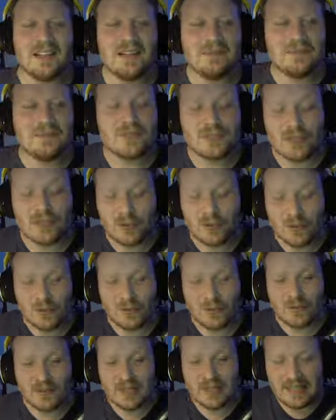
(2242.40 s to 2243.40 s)
So
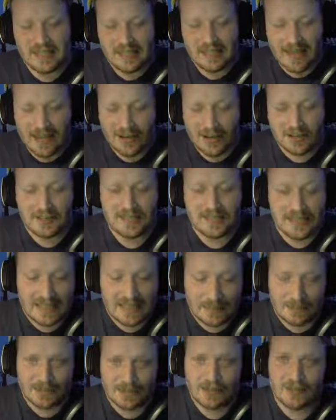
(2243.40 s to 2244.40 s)
the Chaos
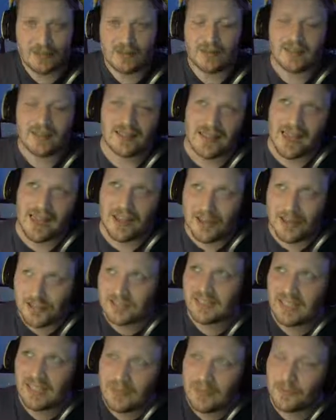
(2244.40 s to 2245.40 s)
Demon
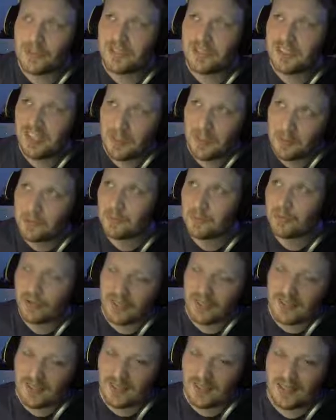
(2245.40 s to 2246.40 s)
Demon
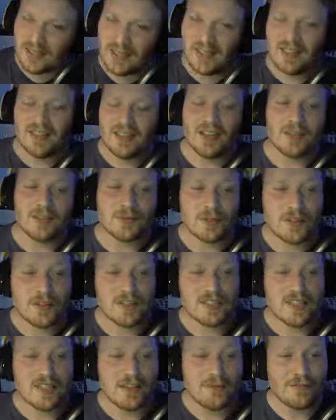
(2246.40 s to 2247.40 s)
Prince. So this is
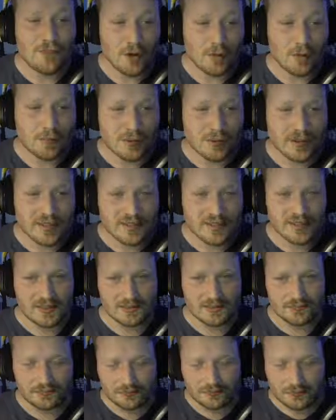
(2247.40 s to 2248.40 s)
their footprints.
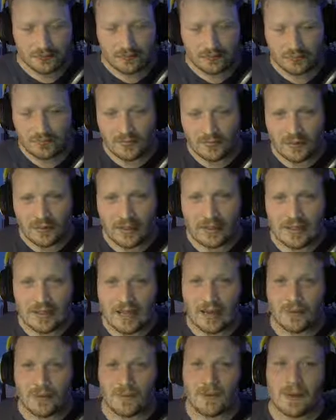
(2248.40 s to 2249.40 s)

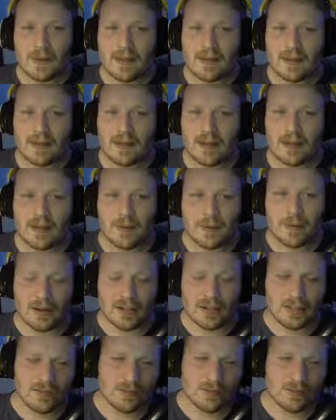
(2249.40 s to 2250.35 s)
Now, I give him